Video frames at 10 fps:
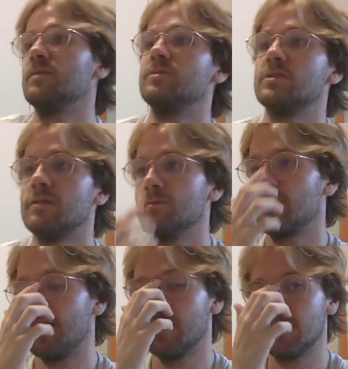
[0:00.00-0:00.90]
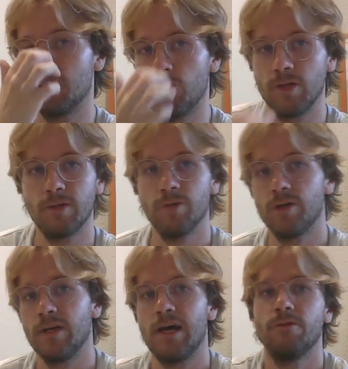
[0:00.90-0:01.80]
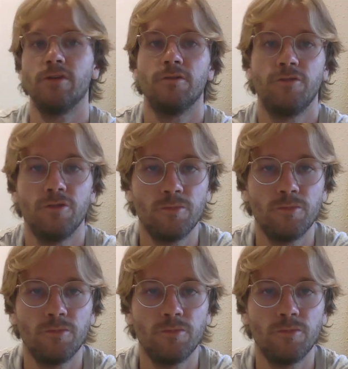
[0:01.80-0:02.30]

It was kind of disappointing we couldn't have her in the film